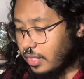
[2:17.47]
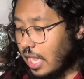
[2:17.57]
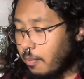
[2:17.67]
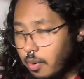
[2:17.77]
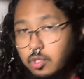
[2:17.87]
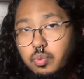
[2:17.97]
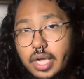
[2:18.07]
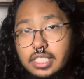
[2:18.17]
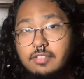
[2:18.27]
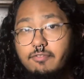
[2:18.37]

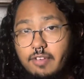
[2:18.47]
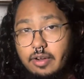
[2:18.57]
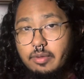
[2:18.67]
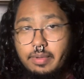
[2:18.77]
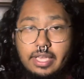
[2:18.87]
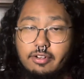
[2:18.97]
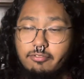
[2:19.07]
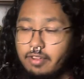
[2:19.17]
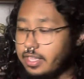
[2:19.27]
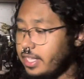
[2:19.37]
Approach-wise, it's very
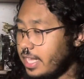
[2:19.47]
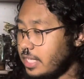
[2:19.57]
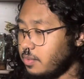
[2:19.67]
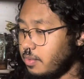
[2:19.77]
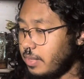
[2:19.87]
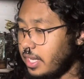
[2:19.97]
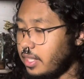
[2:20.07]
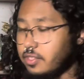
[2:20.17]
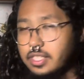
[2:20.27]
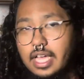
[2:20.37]
beginner-friendly, as with many
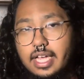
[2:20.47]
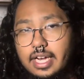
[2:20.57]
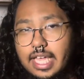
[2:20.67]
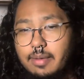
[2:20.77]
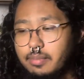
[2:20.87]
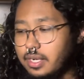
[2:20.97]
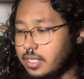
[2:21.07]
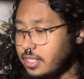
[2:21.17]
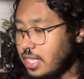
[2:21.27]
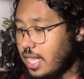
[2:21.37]
other Scott Cunningham
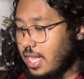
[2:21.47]
books.